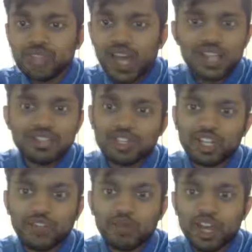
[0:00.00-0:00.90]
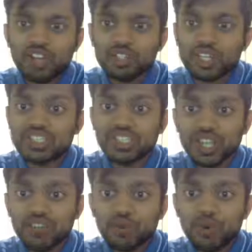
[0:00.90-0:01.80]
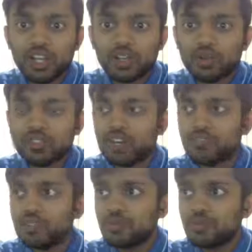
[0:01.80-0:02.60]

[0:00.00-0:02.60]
As an away manager, he's never won at Old Trafford.